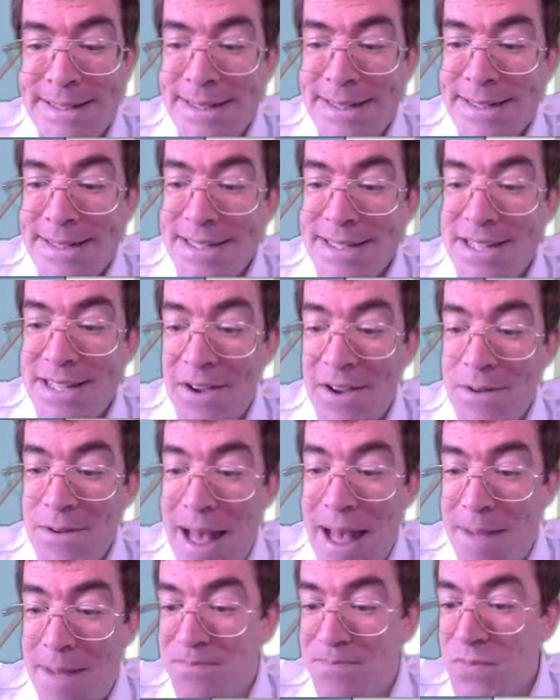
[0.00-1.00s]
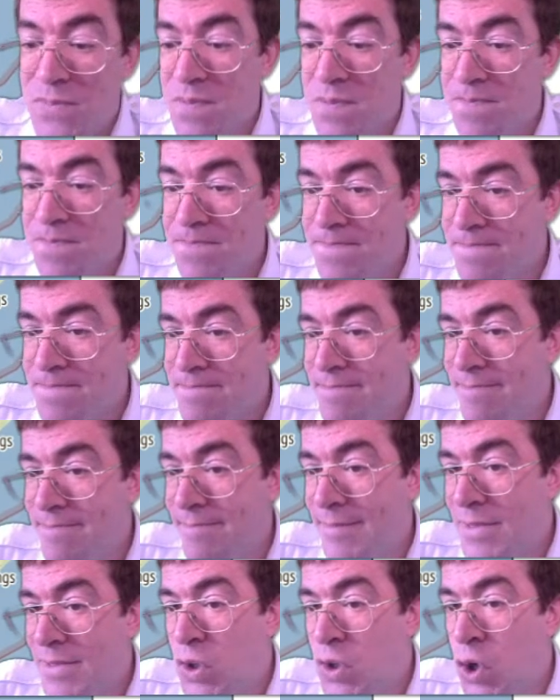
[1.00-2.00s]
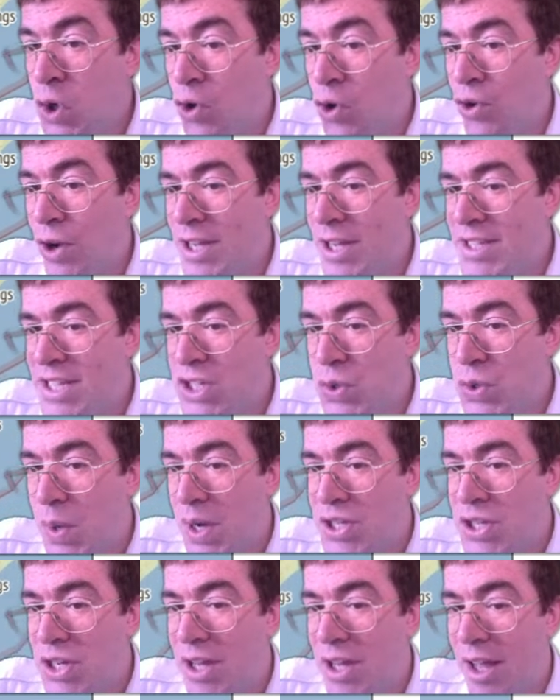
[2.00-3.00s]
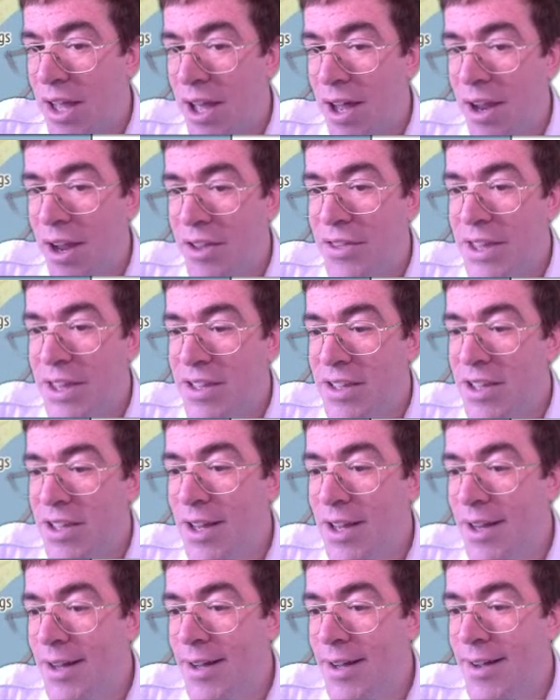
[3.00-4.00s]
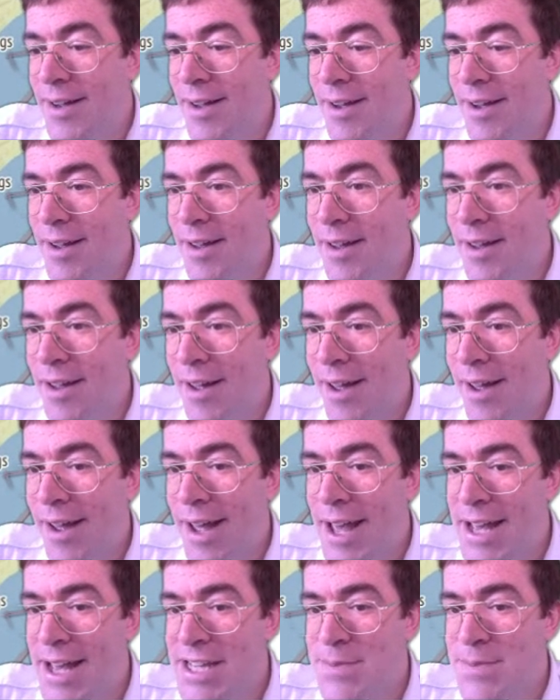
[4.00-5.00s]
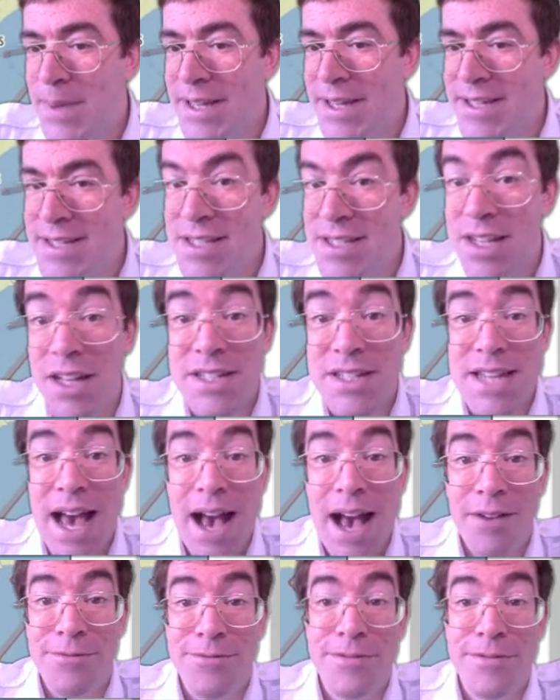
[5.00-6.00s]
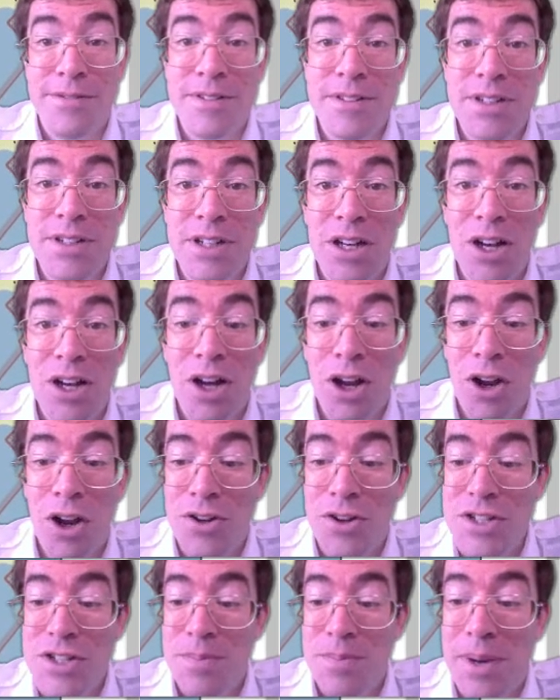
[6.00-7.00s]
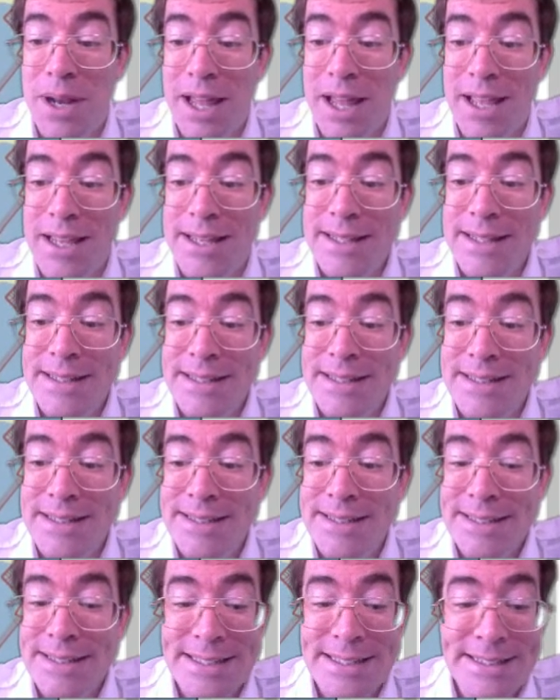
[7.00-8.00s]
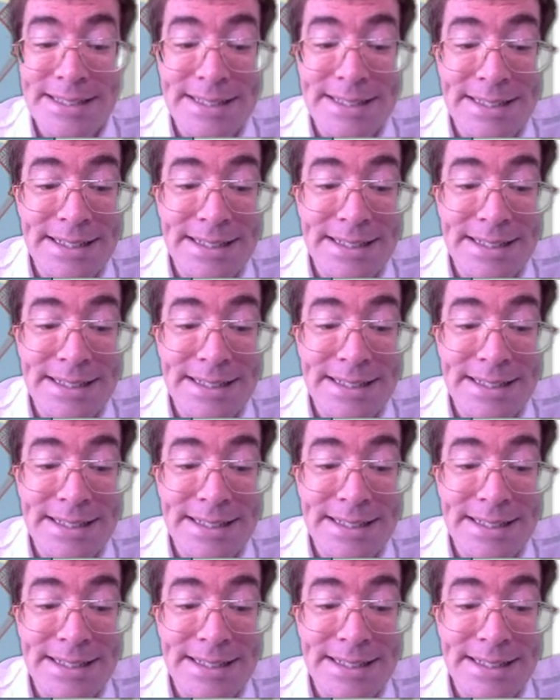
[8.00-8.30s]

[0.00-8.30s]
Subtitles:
So yeah, not a great situation. I think airspace does have a lot to play in